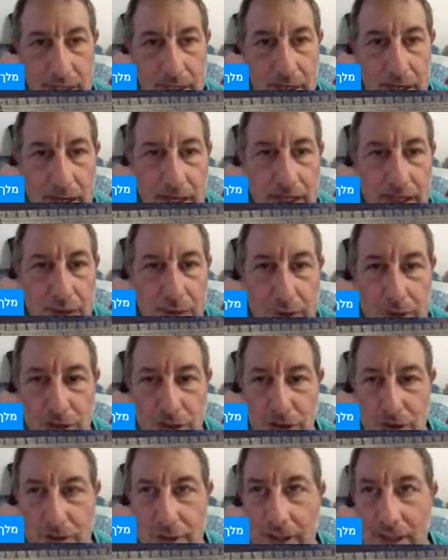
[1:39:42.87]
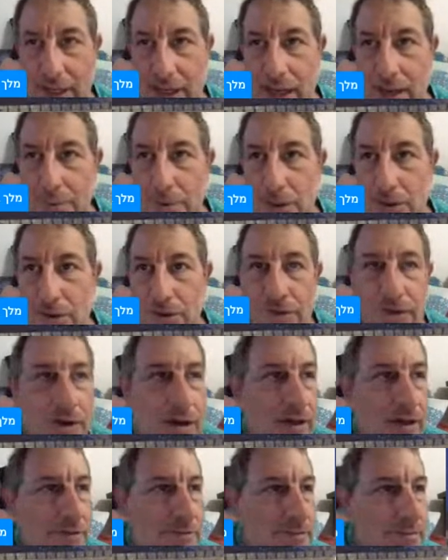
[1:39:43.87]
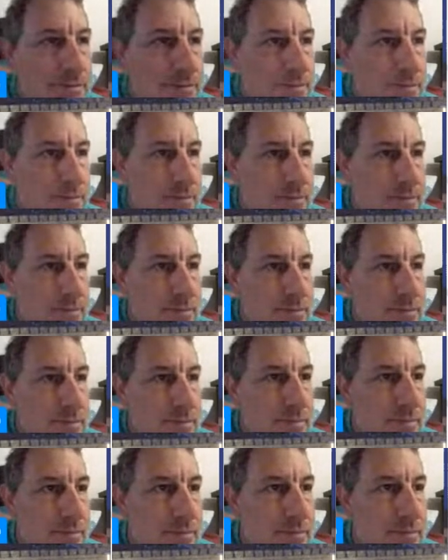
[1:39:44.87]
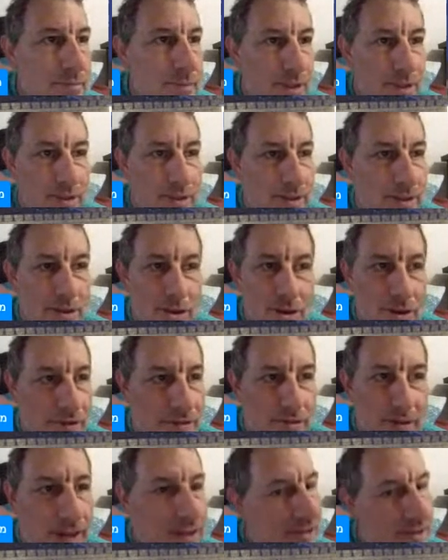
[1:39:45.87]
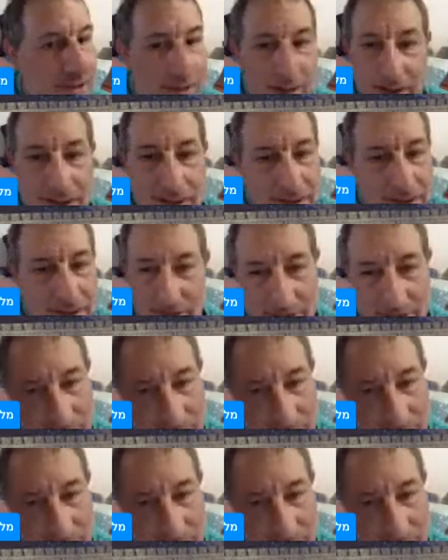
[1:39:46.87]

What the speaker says: Any questions? Any comments so far? This is just a fascinating.